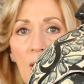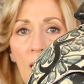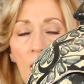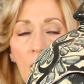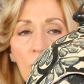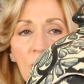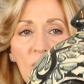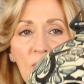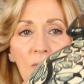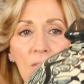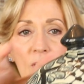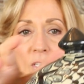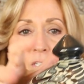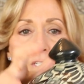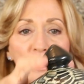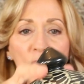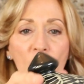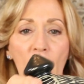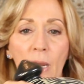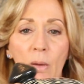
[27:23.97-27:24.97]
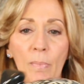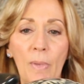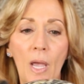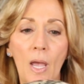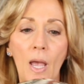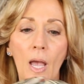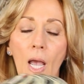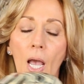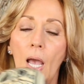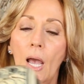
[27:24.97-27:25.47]
a name to this shape.
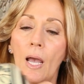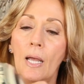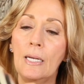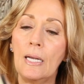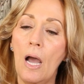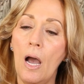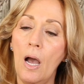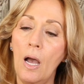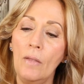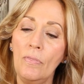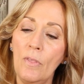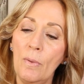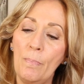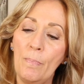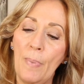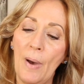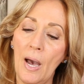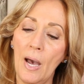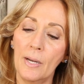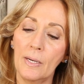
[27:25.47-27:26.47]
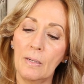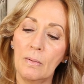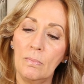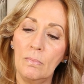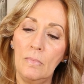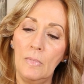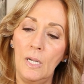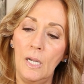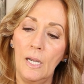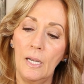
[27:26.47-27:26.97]
And on the
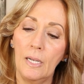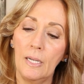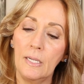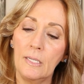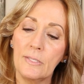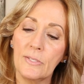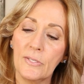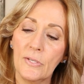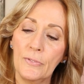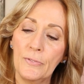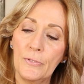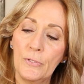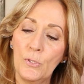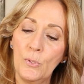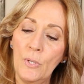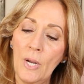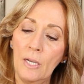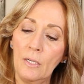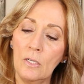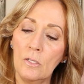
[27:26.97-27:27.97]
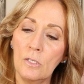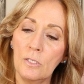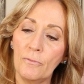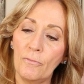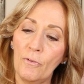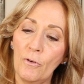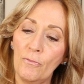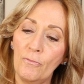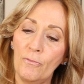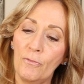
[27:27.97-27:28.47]
bottom, it says do not use
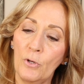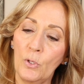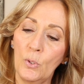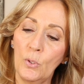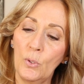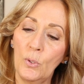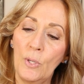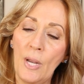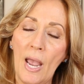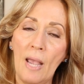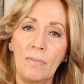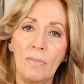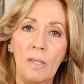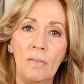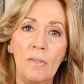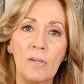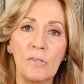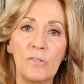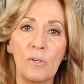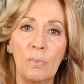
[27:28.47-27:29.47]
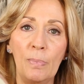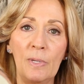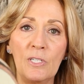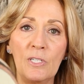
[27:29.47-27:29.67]
for food, and then there's a